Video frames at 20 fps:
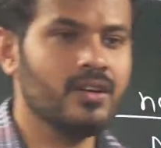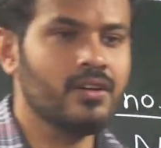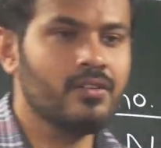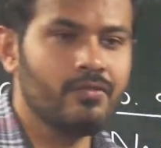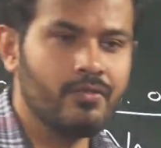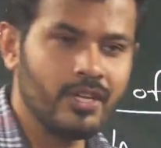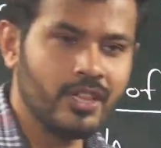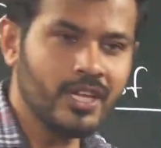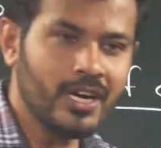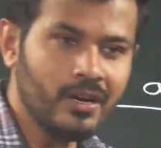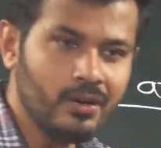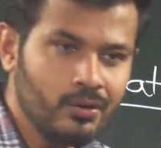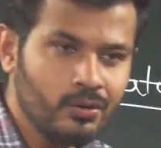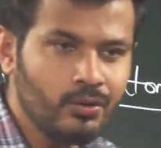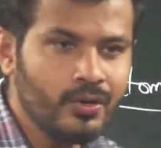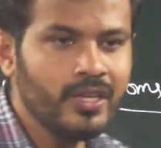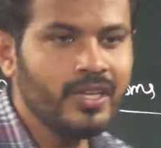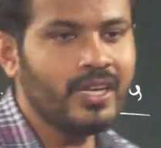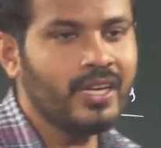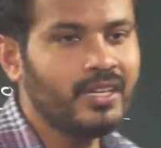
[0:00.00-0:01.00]
Without
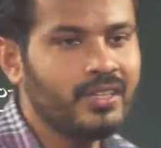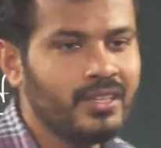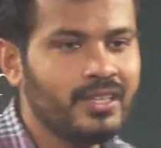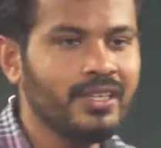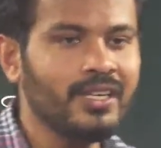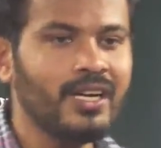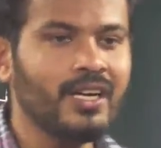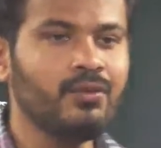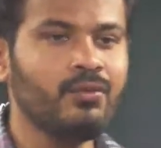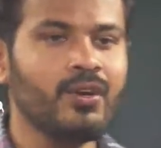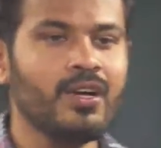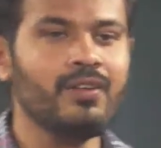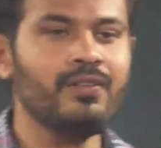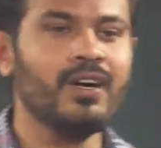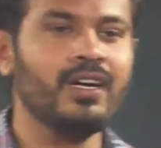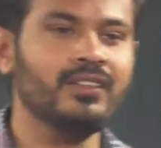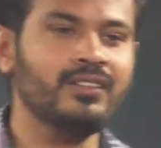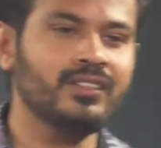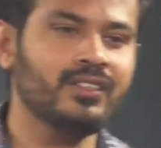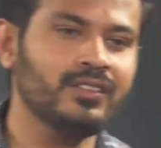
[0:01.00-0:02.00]
doing anything, I could have
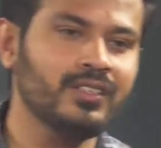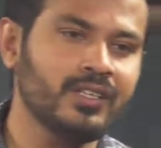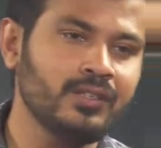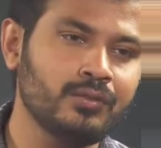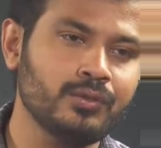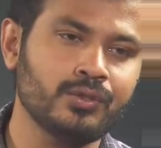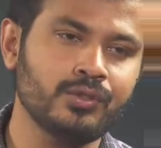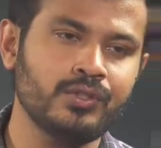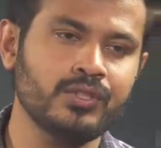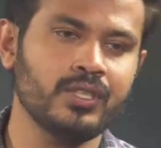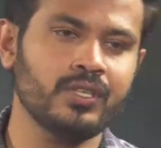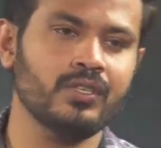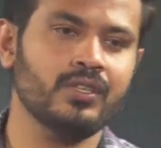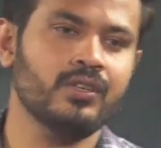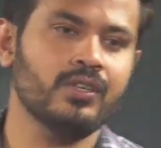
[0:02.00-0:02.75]
answered that question.